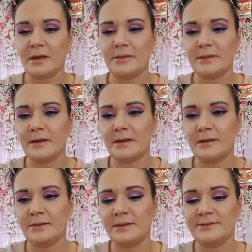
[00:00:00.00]
And
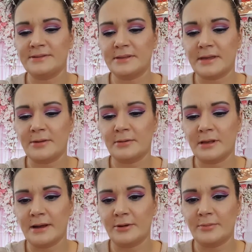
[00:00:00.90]
then this is another
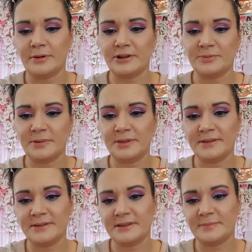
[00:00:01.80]
liner brush, but
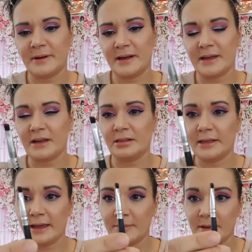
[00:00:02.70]
this is by
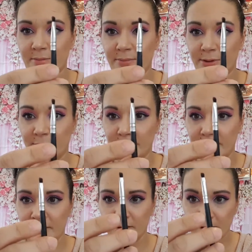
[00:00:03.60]
Glam and
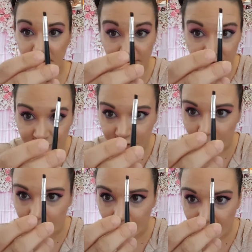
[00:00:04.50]
Beauty.
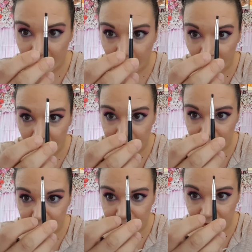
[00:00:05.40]
Show it on my forehead so
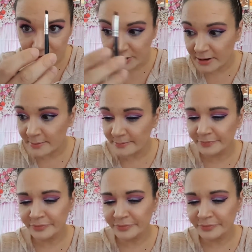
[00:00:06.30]
you can see the shape.